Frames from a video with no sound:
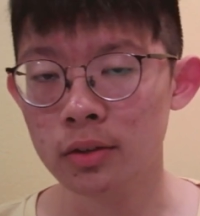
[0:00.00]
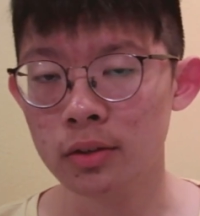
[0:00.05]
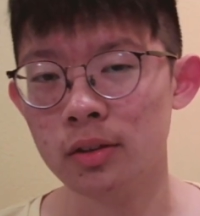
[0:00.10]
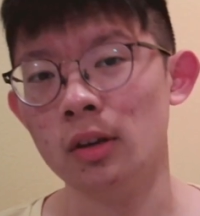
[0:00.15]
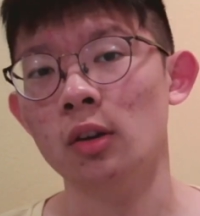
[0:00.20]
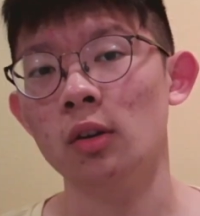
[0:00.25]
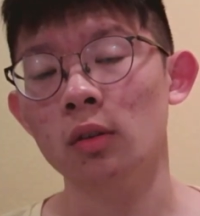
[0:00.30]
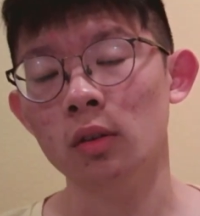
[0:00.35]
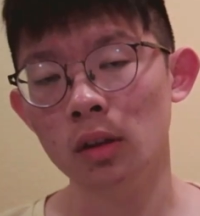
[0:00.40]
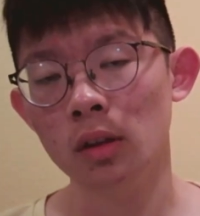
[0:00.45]

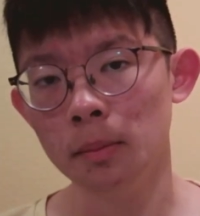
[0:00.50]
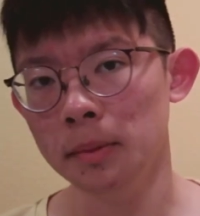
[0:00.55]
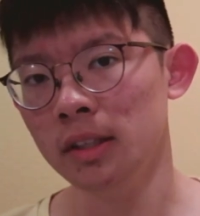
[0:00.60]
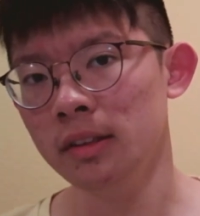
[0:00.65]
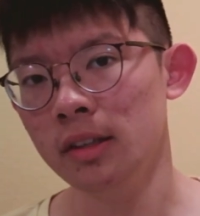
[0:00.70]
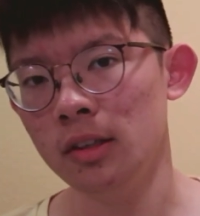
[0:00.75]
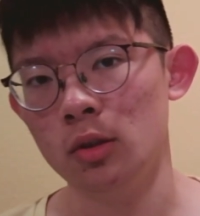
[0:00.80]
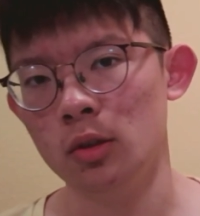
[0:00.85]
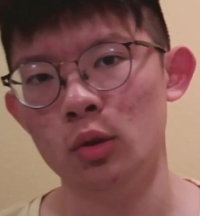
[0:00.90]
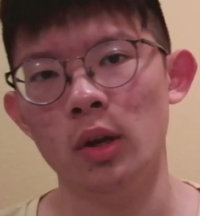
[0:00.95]
So let
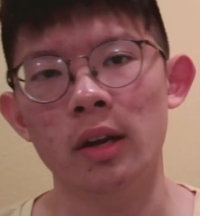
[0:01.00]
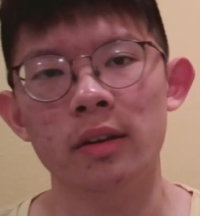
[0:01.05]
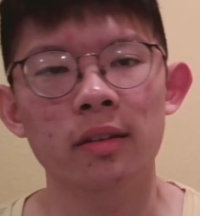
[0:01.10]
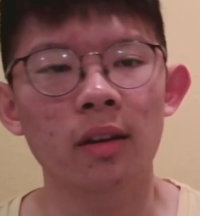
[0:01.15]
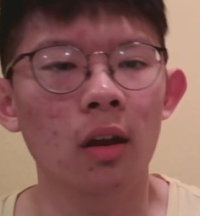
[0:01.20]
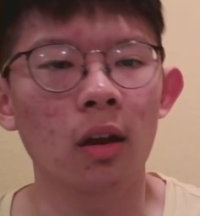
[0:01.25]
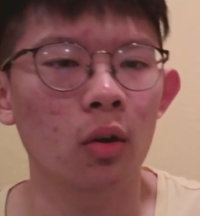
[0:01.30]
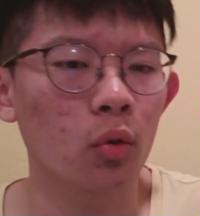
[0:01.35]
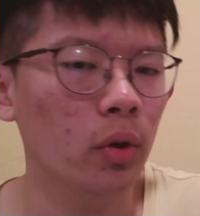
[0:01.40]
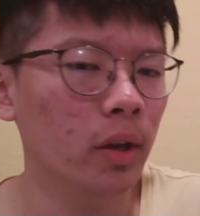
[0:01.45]
me teach you
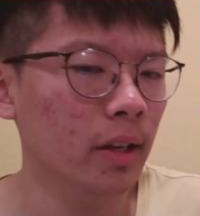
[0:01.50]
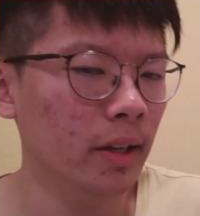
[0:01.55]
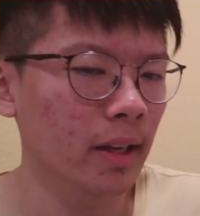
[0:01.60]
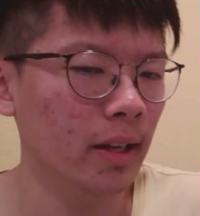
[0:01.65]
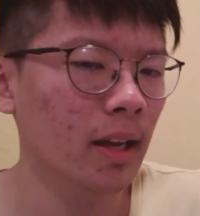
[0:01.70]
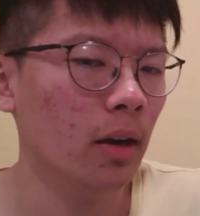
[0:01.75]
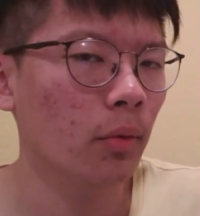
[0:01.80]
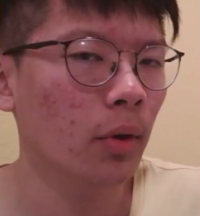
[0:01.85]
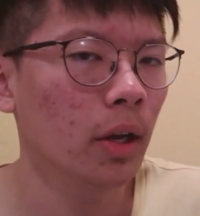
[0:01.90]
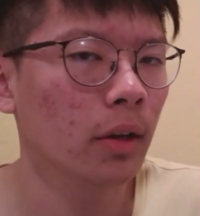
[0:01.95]
guys how to
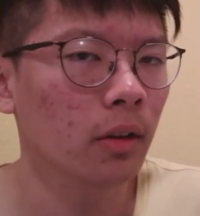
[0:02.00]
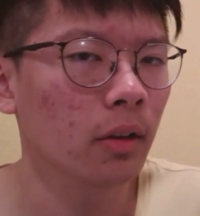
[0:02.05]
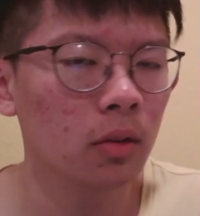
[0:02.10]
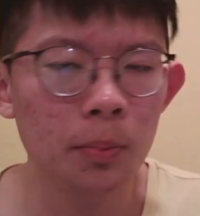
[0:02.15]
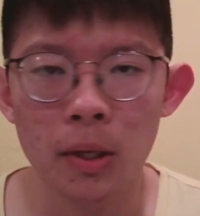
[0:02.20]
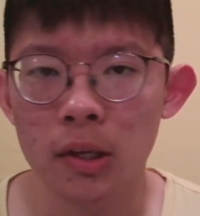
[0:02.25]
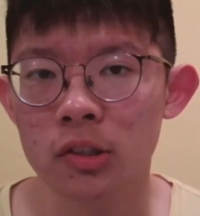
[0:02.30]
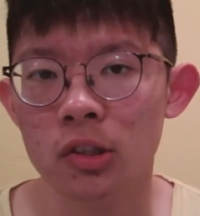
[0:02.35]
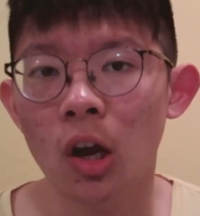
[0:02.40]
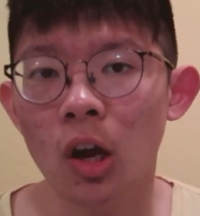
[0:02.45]
quickly get around
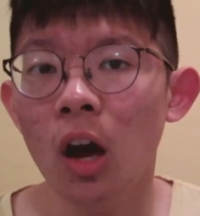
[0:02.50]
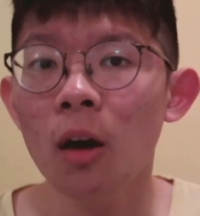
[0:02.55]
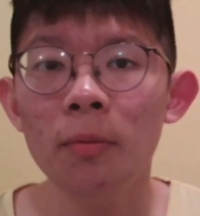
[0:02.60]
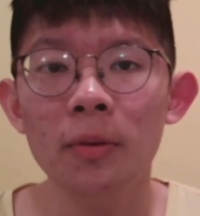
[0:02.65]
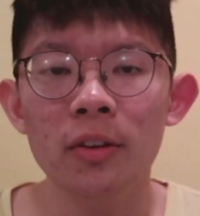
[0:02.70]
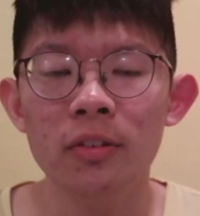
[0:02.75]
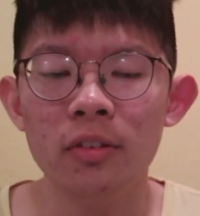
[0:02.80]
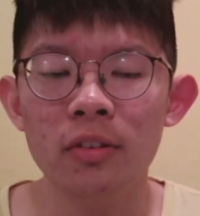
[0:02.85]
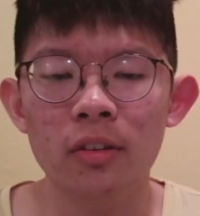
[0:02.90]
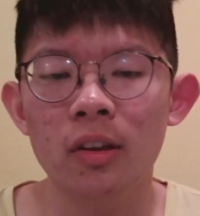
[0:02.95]
this, because
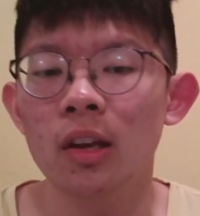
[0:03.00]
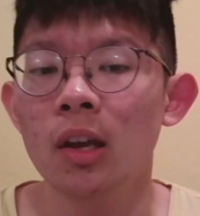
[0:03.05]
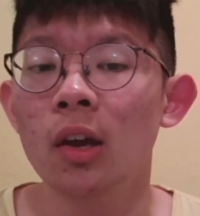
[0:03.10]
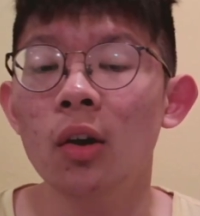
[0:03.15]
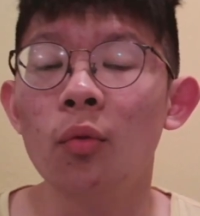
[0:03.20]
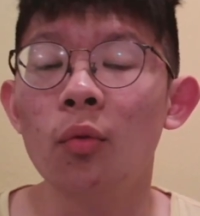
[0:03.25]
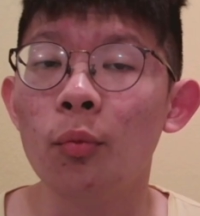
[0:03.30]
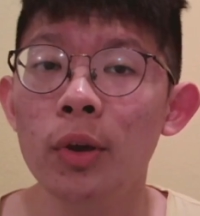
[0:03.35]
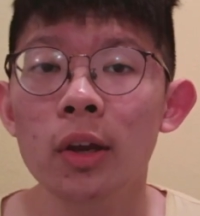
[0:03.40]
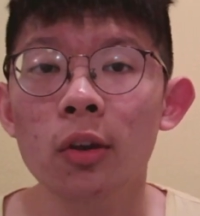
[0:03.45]
obviously
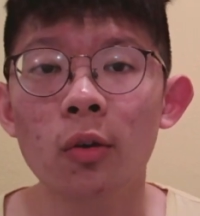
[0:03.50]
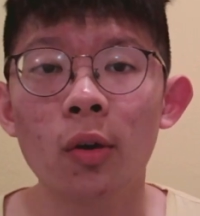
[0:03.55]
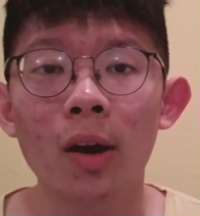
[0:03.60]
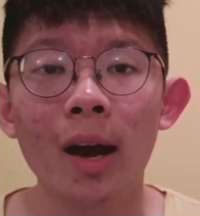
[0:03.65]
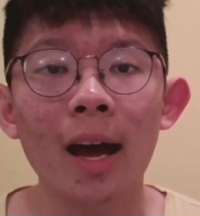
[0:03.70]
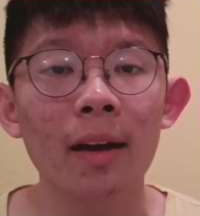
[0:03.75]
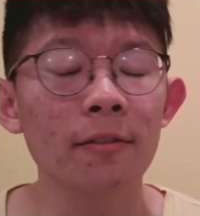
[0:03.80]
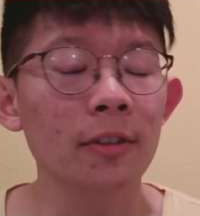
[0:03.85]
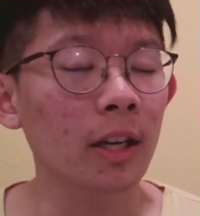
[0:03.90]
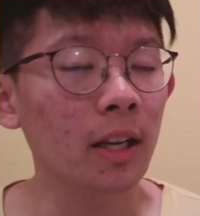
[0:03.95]
we
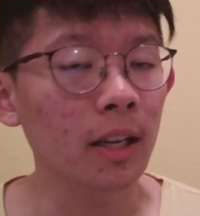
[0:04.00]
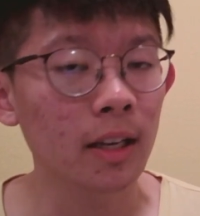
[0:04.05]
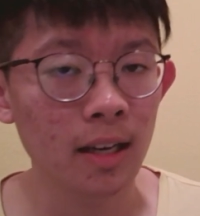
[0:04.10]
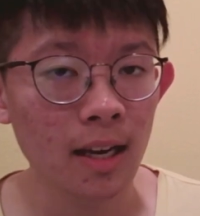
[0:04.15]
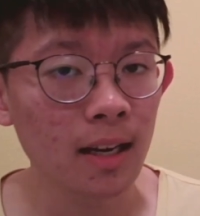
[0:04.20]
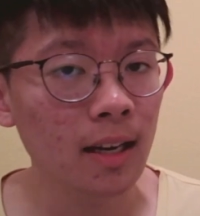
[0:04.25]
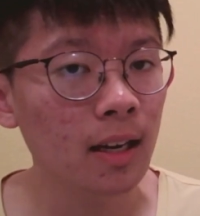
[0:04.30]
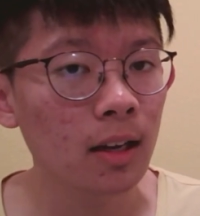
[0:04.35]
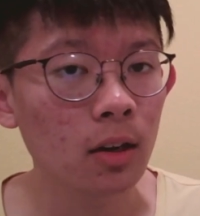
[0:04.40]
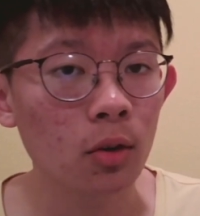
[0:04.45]
don't have a
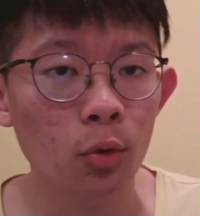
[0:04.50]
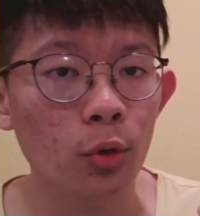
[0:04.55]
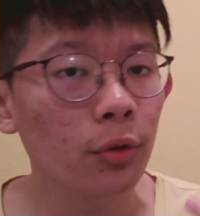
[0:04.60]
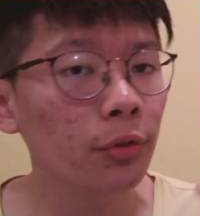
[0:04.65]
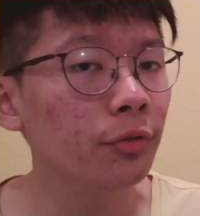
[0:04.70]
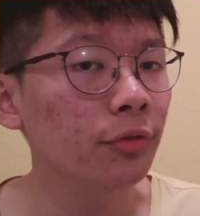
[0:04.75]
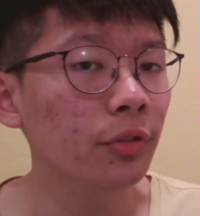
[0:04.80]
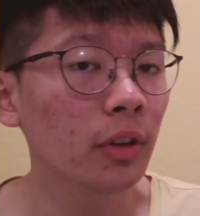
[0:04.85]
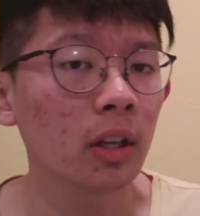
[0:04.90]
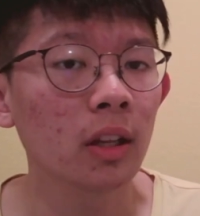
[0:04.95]
Canadian
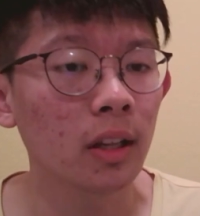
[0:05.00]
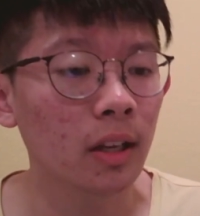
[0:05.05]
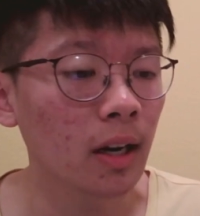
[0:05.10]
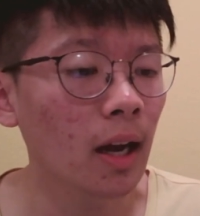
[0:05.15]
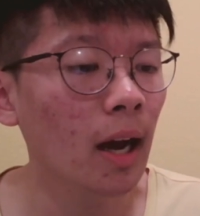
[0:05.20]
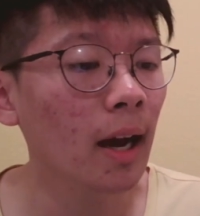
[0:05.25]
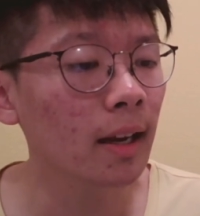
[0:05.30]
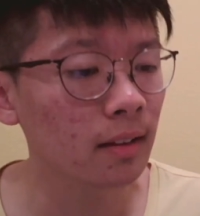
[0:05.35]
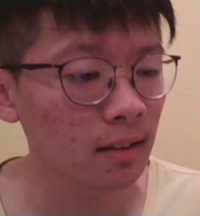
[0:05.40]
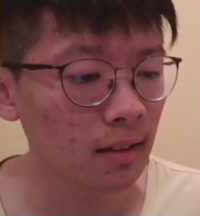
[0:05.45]
or
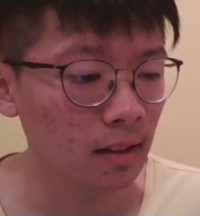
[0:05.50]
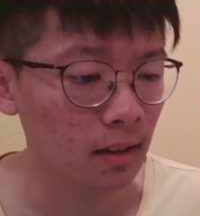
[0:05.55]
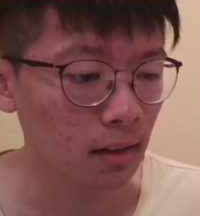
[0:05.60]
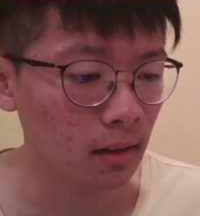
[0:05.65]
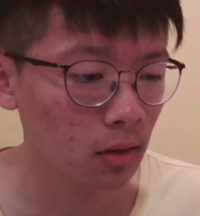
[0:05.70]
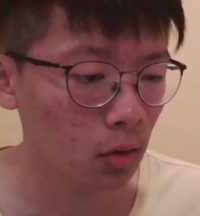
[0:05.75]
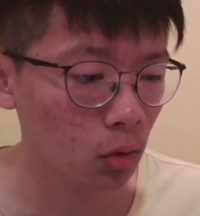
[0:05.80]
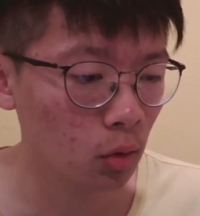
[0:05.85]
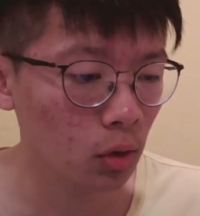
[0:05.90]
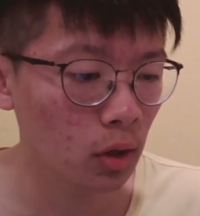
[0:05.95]
Finland ID
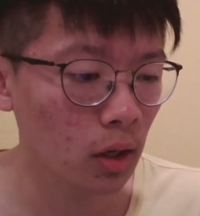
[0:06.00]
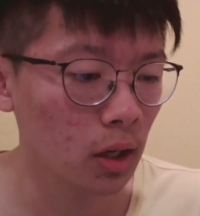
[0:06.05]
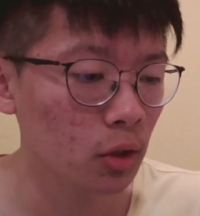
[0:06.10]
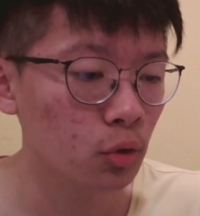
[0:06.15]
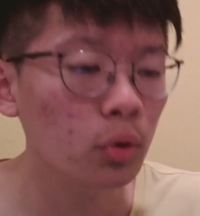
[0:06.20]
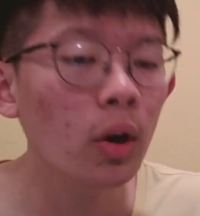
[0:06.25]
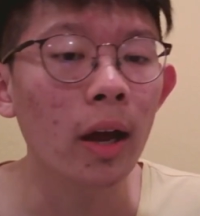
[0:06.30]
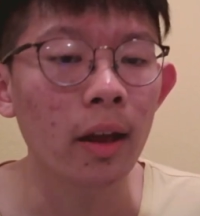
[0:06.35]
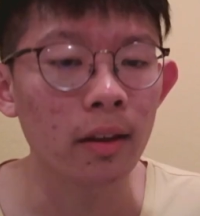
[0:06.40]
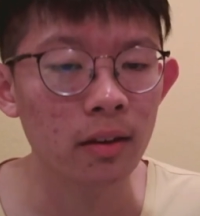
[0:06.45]
or
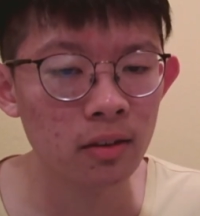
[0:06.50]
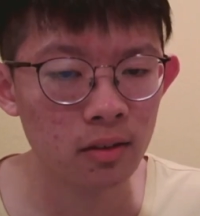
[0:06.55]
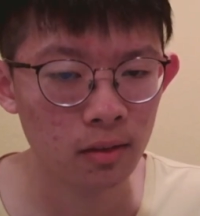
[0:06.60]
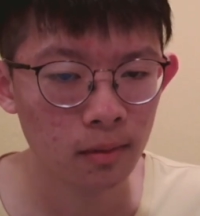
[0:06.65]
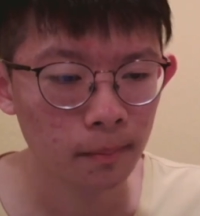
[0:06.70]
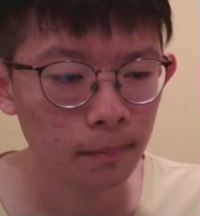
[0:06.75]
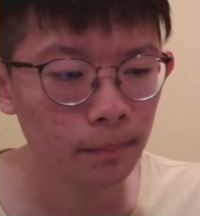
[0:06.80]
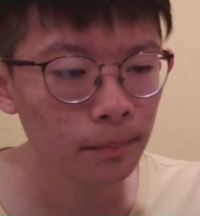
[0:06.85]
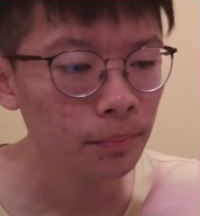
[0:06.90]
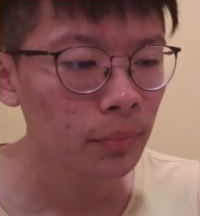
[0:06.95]

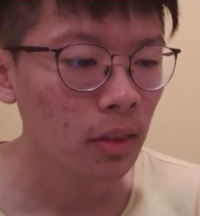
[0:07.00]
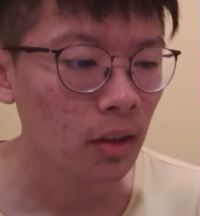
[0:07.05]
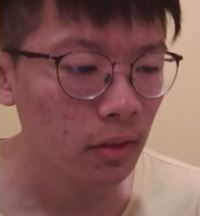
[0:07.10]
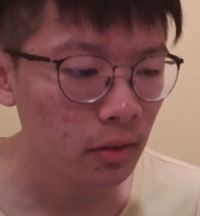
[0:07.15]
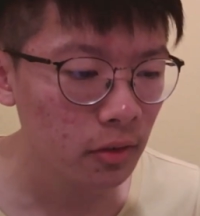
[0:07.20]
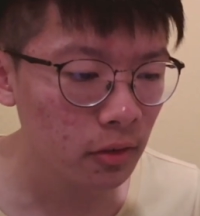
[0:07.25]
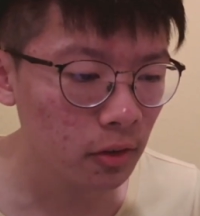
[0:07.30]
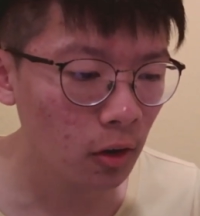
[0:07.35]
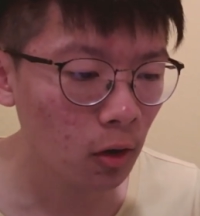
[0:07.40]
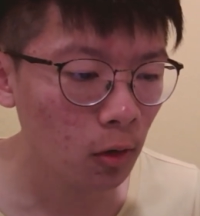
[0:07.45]
address.
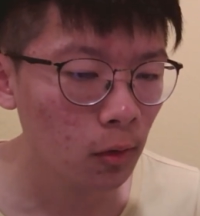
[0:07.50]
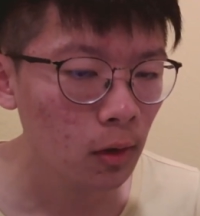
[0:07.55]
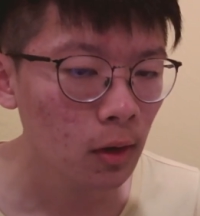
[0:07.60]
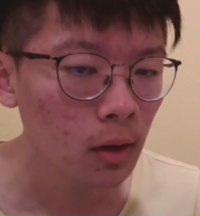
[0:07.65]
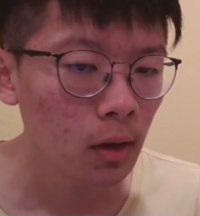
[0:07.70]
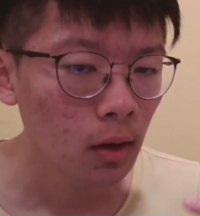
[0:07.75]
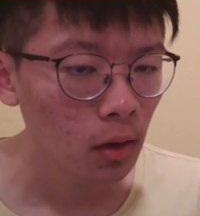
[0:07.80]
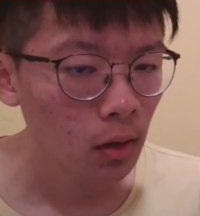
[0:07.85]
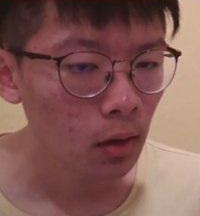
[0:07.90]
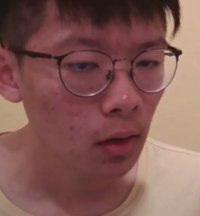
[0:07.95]
So